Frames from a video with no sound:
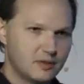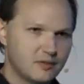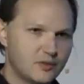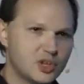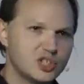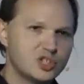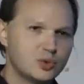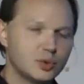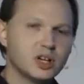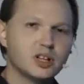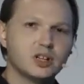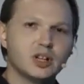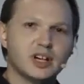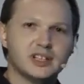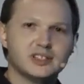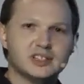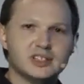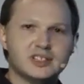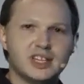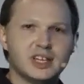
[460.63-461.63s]
First, we're going to look
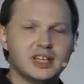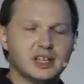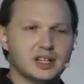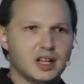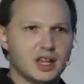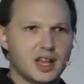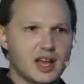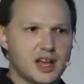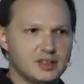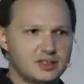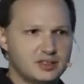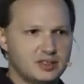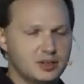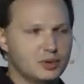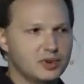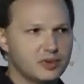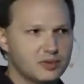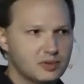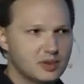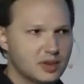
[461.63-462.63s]
at the ticket class. There
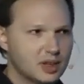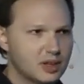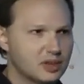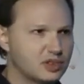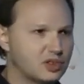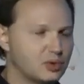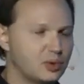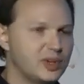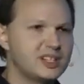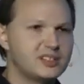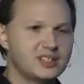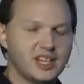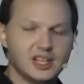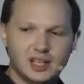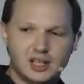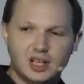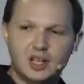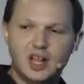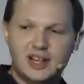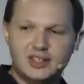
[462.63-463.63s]
were 3
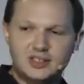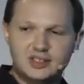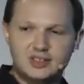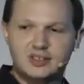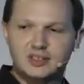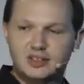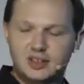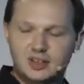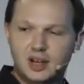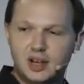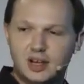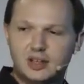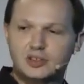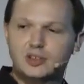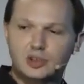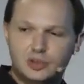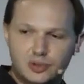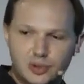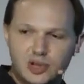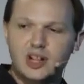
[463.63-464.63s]
classes
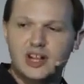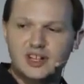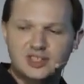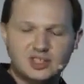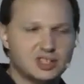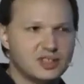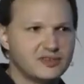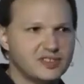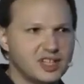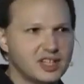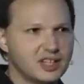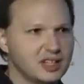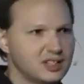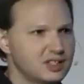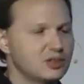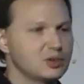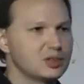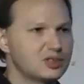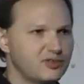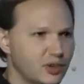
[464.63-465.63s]
of
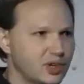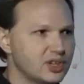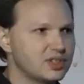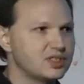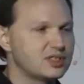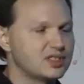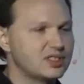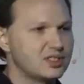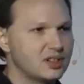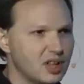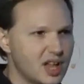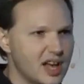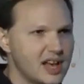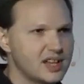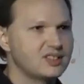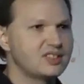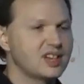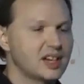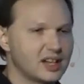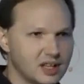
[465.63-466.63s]
tickets. There was first
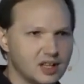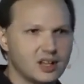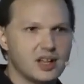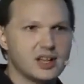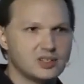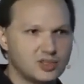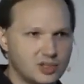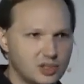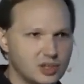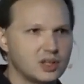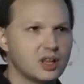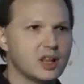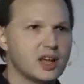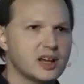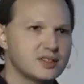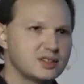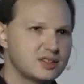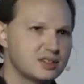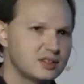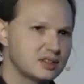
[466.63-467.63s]
class, second class, third
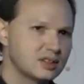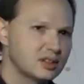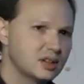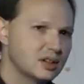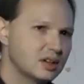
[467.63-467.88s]
class.